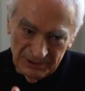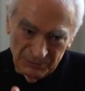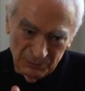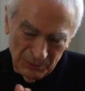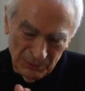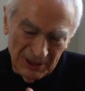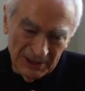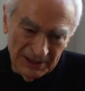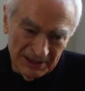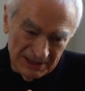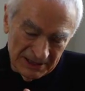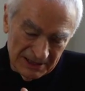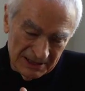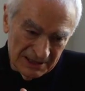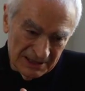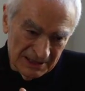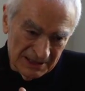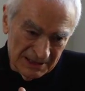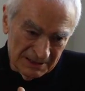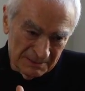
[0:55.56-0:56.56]
well,
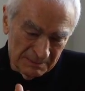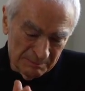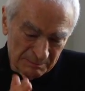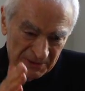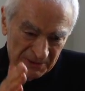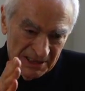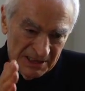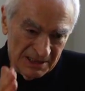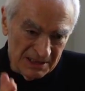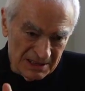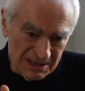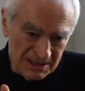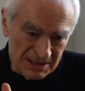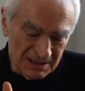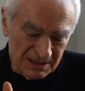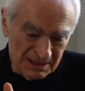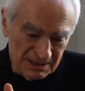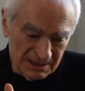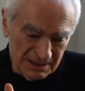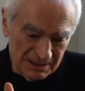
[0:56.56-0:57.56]
it
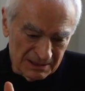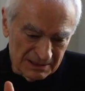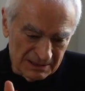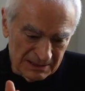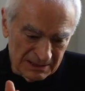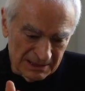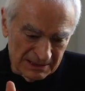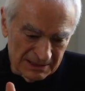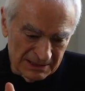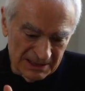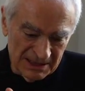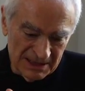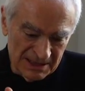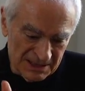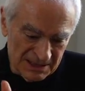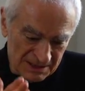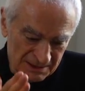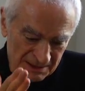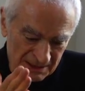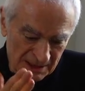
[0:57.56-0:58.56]
means that
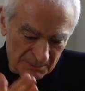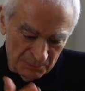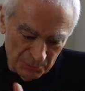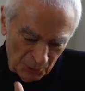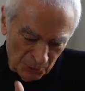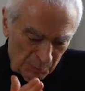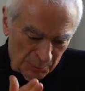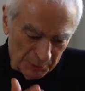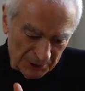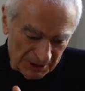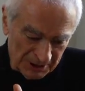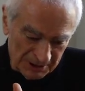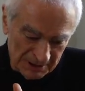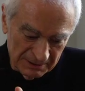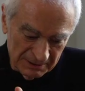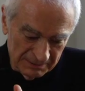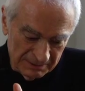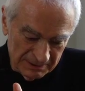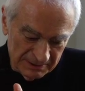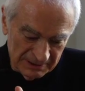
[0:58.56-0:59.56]
is appropriate,
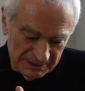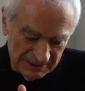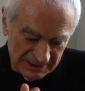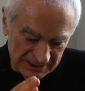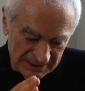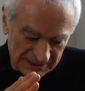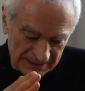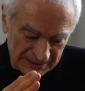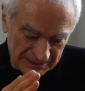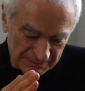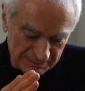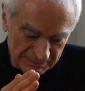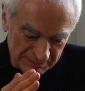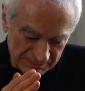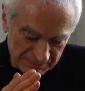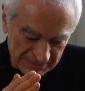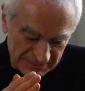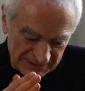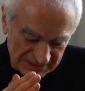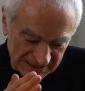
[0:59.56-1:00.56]

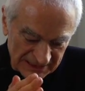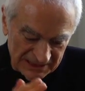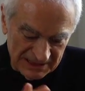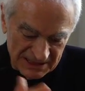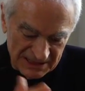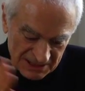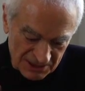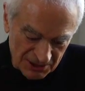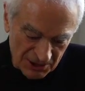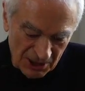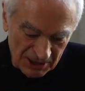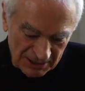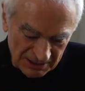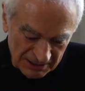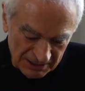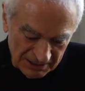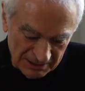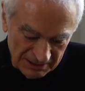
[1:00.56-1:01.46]
that is not